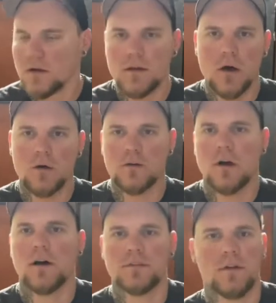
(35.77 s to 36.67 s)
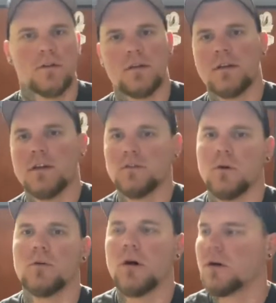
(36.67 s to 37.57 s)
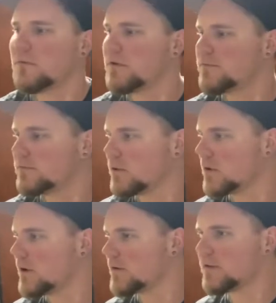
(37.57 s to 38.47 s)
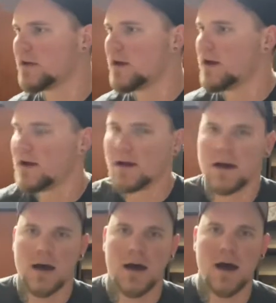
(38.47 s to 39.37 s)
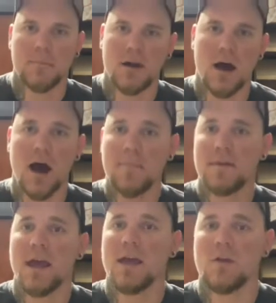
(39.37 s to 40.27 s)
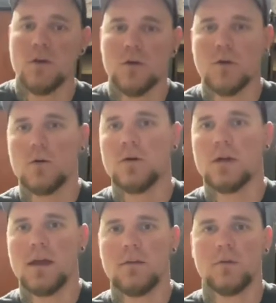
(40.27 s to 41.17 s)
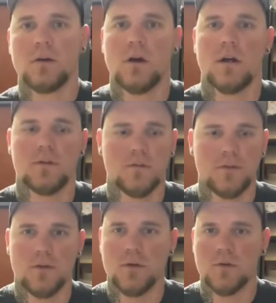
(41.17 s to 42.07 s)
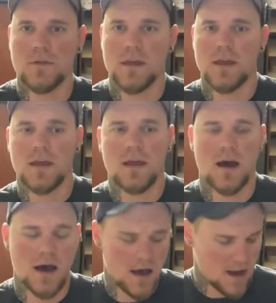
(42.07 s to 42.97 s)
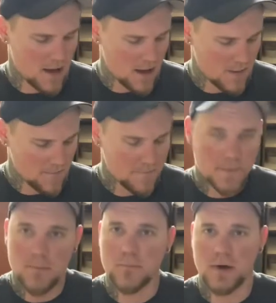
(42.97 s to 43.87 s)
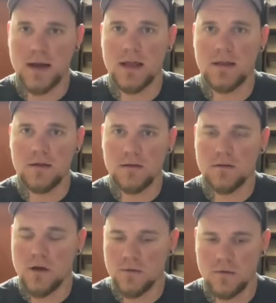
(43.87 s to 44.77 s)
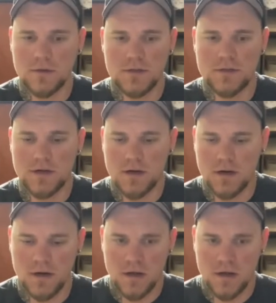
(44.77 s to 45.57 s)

go across other than these old hardwood floors. Uh, I'm gonna update you in regards to the uh, breeding going on this year.